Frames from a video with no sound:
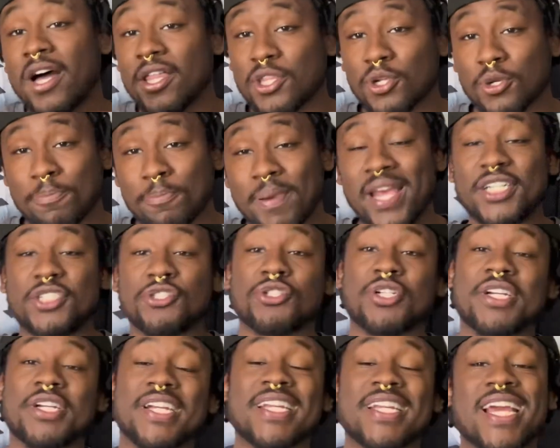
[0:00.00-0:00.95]
other
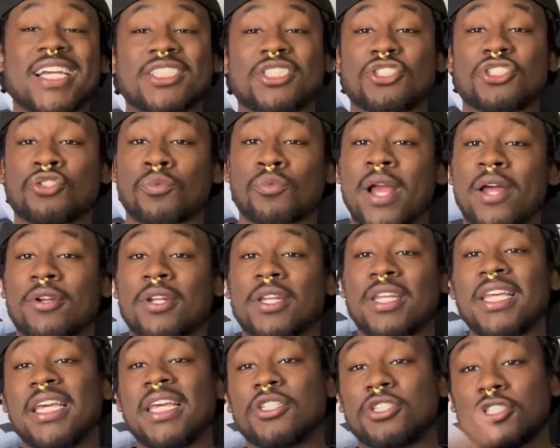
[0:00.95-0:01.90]
Patriot connections around the
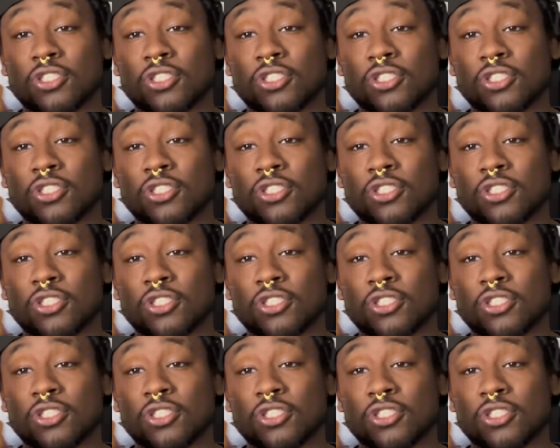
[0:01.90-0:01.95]
league.